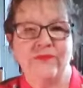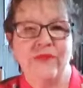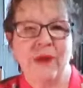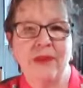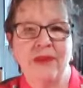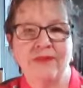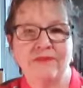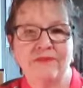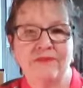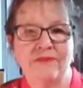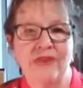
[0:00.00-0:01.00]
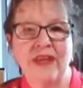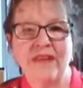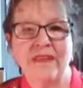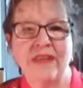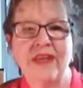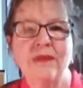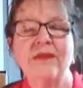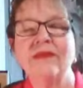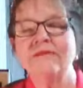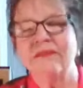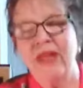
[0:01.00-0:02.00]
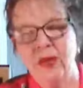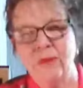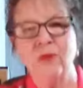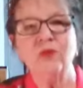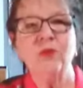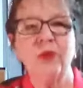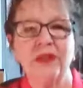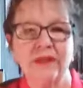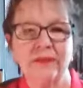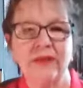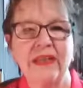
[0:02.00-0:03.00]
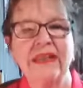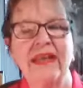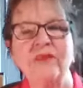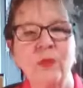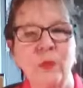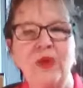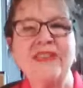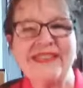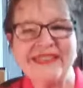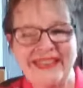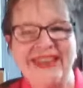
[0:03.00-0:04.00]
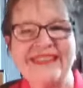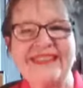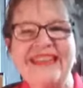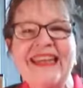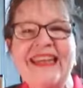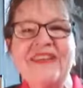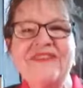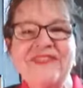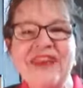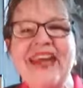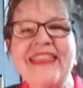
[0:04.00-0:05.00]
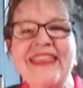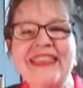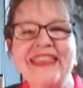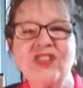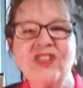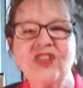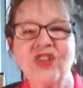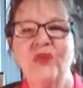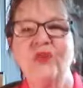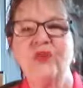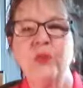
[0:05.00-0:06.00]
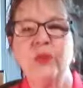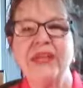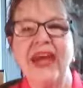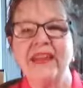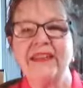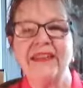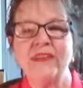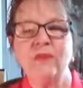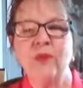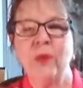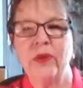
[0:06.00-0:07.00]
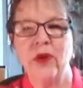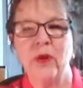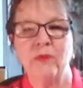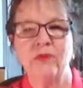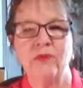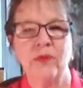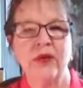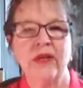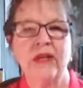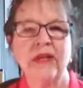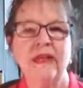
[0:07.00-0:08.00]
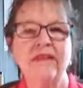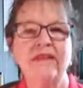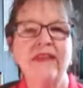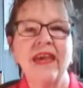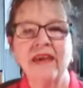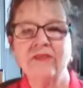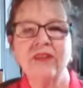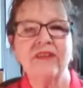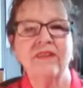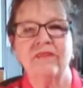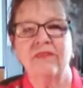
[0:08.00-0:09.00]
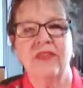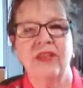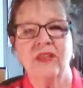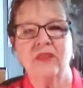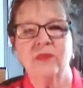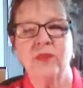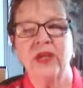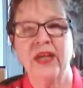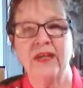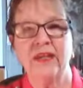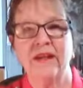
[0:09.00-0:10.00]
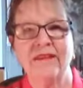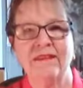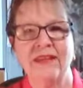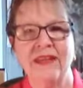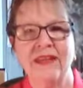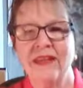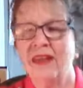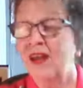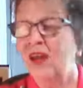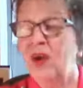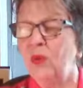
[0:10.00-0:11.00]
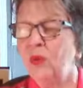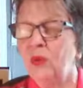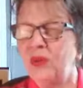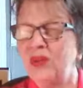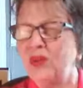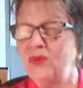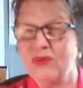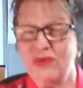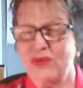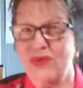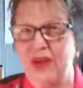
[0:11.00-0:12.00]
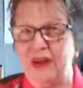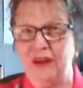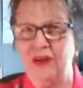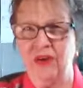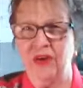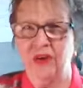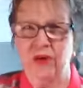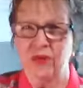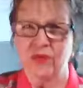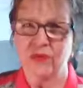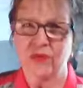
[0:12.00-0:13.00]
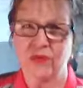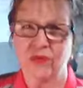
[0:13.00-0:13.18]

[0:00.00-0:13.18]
I mean, faith, he, Hebrews 1 11 1 says, faith shows the reality of what we hope for. It is the evidence of things we cannot see we don't do that on our own.